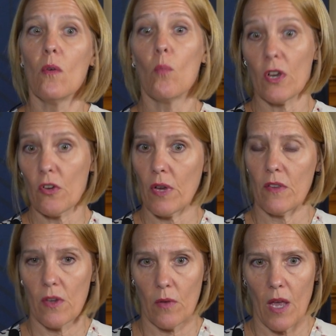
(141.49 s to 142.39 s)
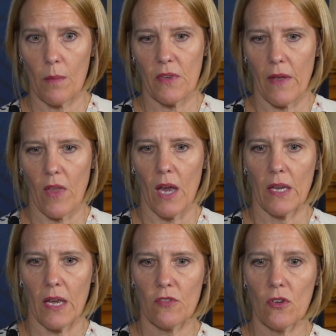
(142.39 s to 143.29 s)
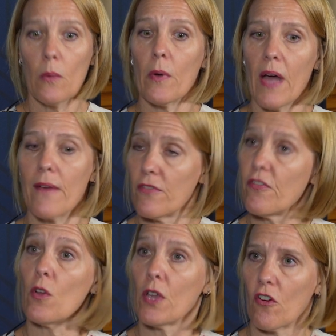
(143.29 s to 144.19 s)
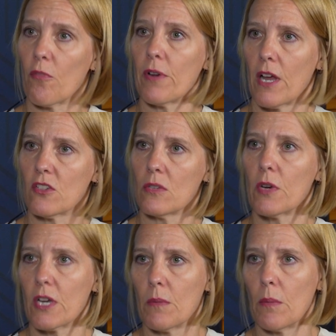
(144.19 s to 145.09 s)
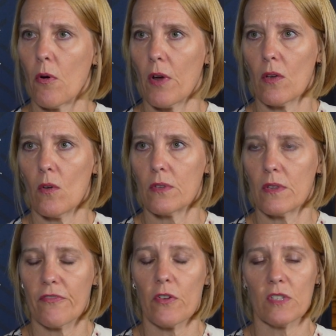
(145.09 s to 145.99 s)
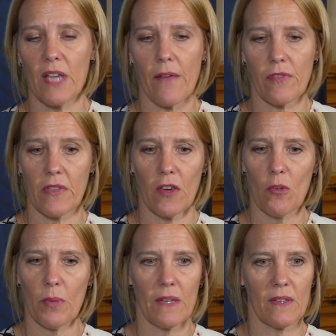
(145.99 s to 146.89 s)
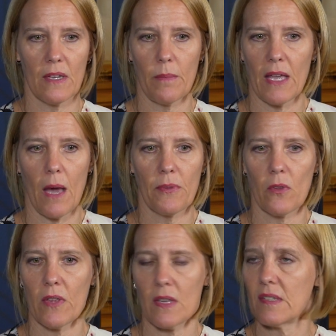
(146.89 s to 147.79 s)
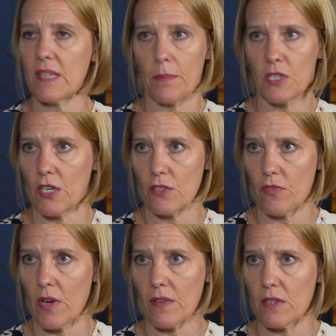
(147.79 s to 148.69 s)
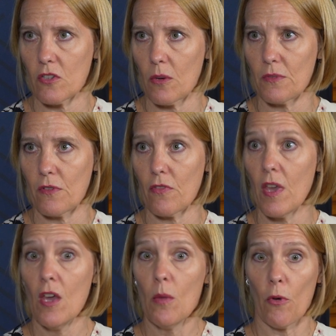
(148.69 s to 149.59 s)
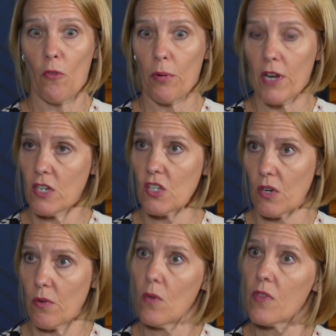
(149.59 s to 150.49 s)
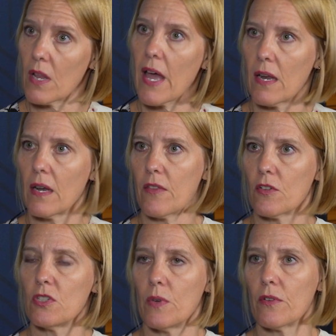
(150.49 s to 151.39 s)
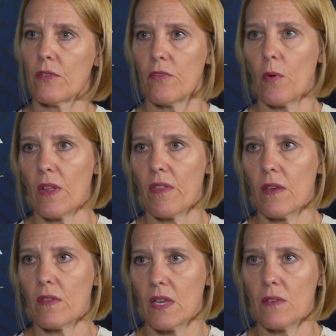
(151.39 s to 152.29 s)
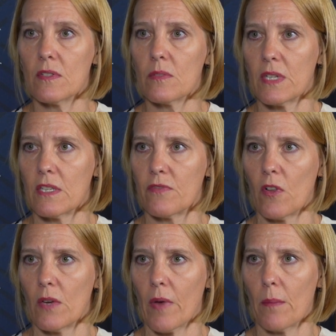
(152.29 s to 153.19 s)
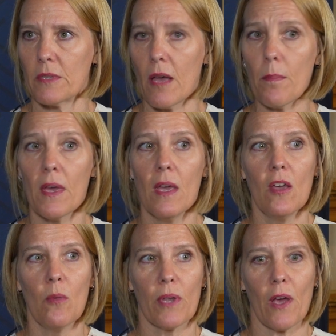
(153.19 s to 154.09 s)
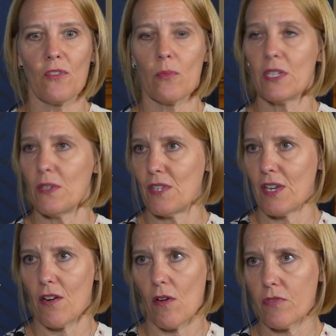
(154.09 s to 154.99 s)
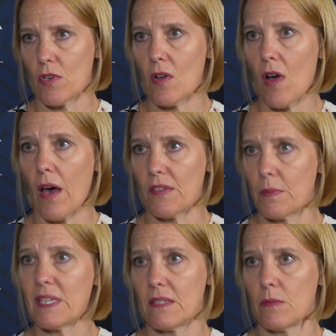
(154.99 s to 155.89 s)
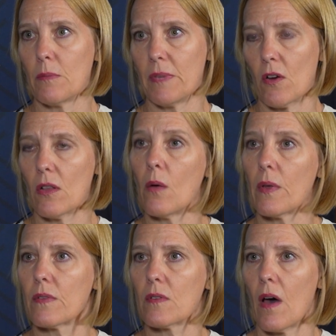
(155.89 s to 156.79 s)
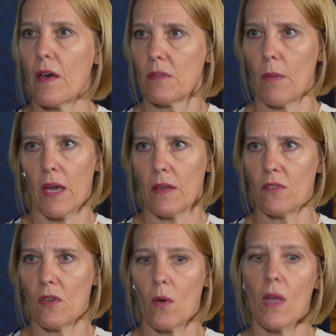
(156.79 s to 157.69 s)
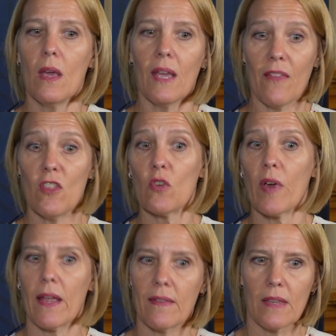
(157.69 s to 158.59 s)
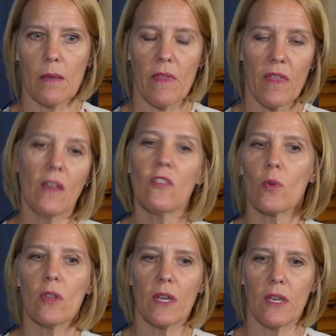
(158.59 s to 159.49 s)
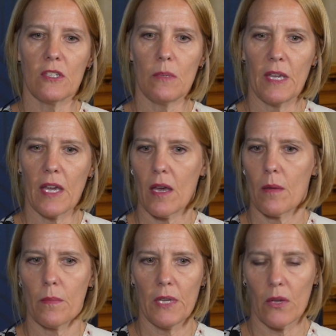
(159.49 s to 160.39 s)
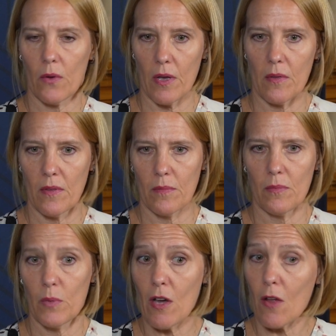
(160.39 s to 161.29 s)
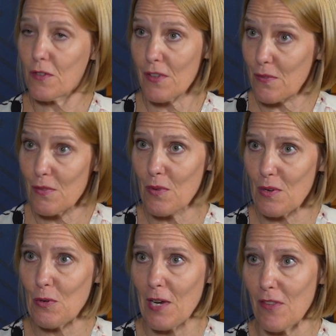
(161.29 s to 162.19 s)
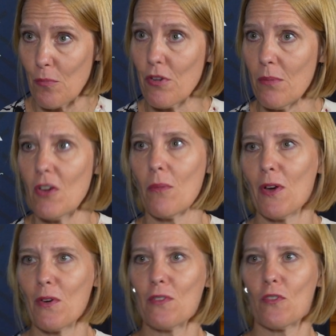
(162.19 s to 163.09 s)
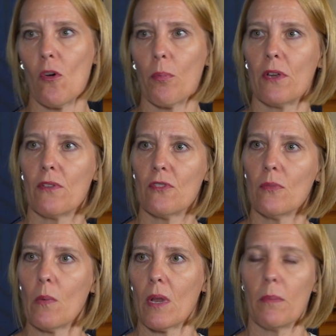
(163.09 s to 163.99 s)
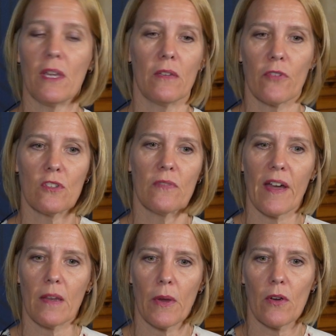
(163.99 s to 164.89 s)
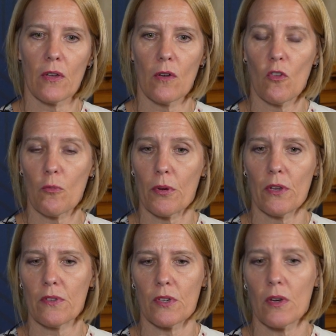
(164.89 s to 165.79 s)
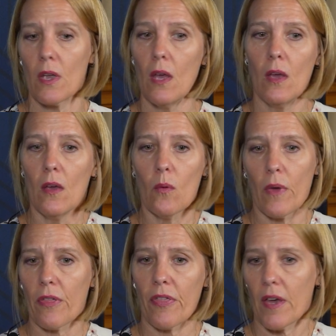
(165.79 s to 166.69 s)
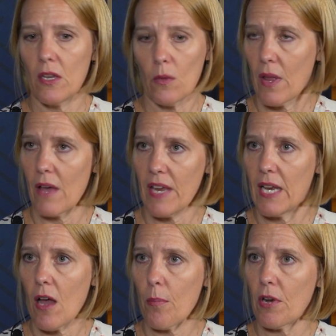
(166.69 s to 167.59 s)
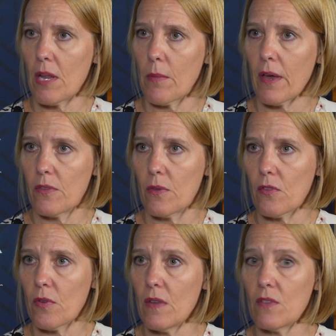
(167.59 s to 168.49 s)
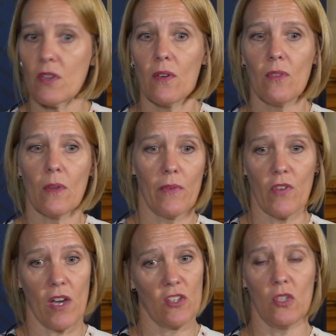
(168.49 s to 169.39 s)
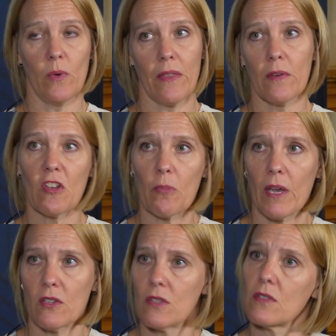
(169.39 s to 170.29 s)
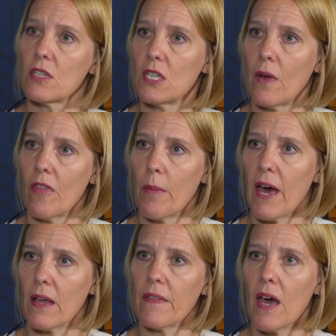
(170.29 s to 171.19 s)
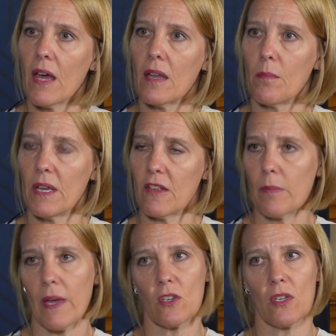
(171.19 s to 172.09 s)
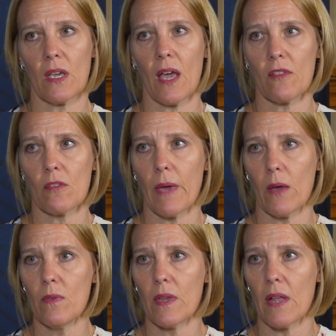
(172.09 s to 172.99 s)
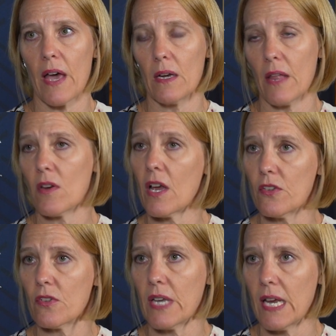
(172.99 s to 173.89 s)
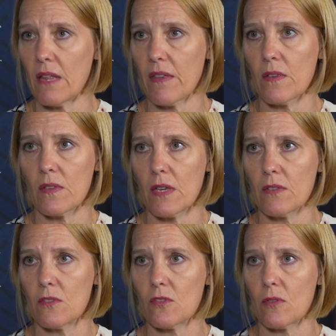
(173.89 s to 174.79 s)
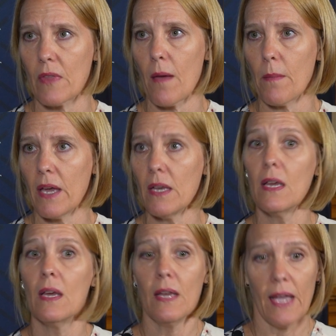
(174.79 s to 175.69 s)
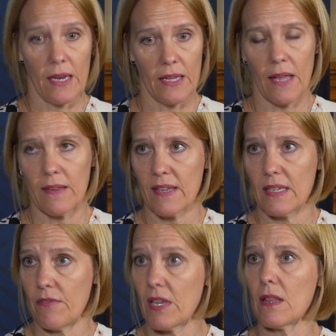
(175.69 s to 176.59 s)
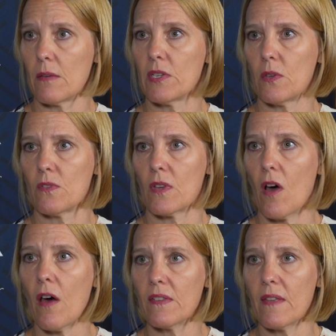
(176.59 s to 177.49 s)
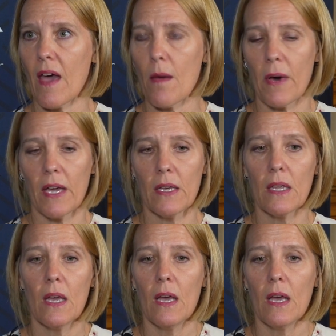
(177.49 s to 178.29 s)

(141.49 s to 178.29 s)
When Greenstone comes online next year, we won't have a full year of production. We're going to be pouring gold in the first half of the year, but it's going to be absolutely a step change for us in terms of both production growth. It'll add another 240,000 ounces when it's fully ramped up, but also reducing our overall costs because it will be our lowest cost mine. So in the grand scheme of things, we're looking to become, you know, we're creating a premier America's gold producer. We want to be a diversified America gold producer with, you know, we'll have 8 operating mines with Greenstone, then we've got 2 other expansions to do on the back of that, a big expansion at Castle Mountain that'll add another 180,000 ounces to that mine, and again, significantly reduce the cost of that mine.